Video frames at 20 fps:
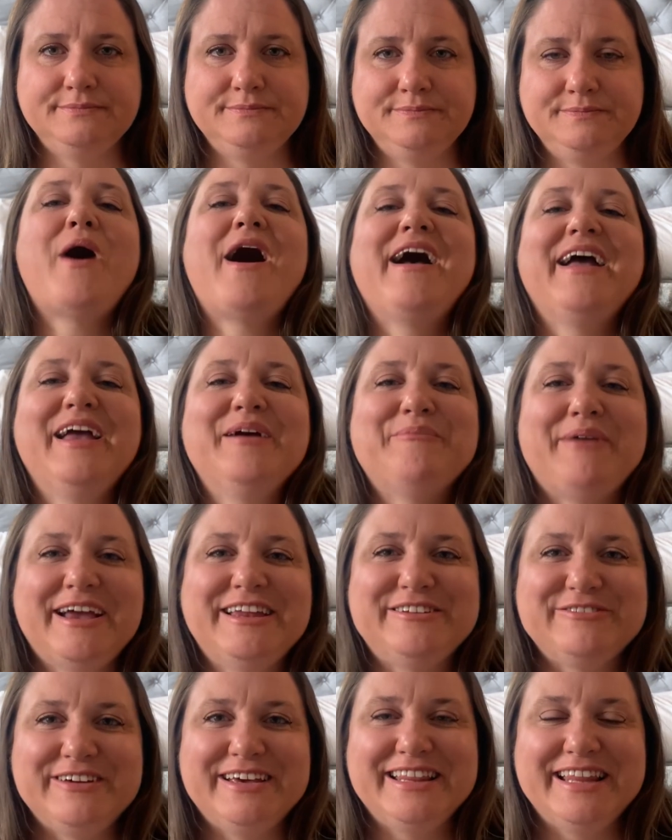Why am I
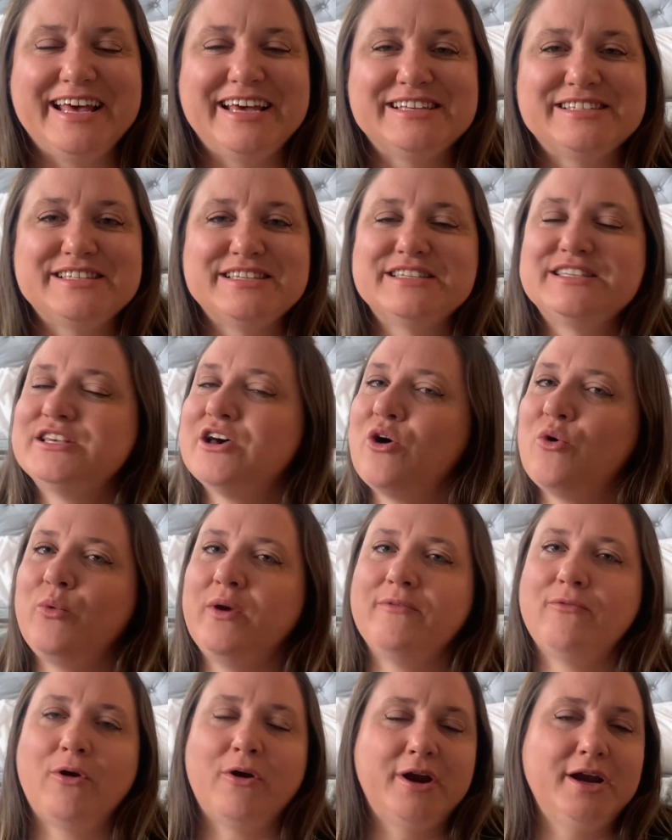doing this? So
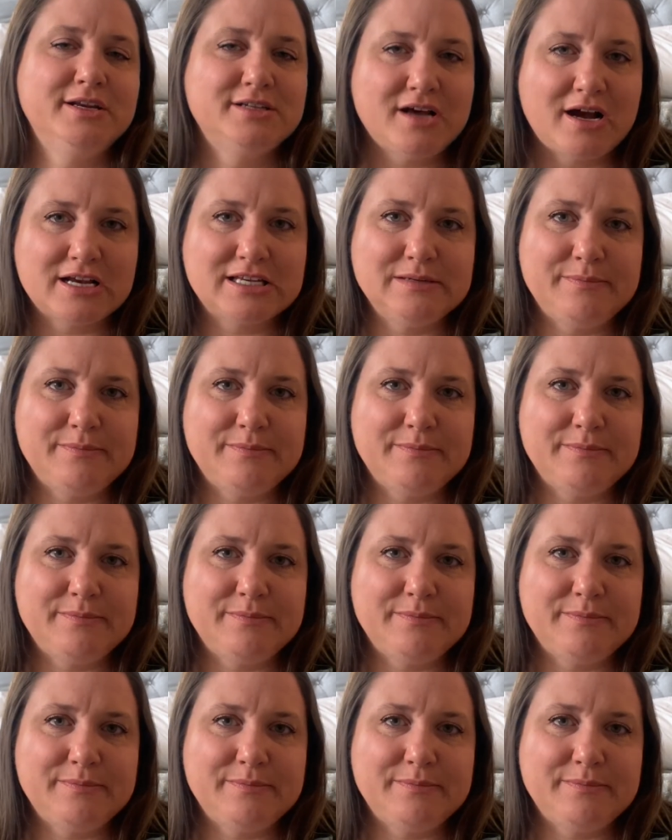we've already talked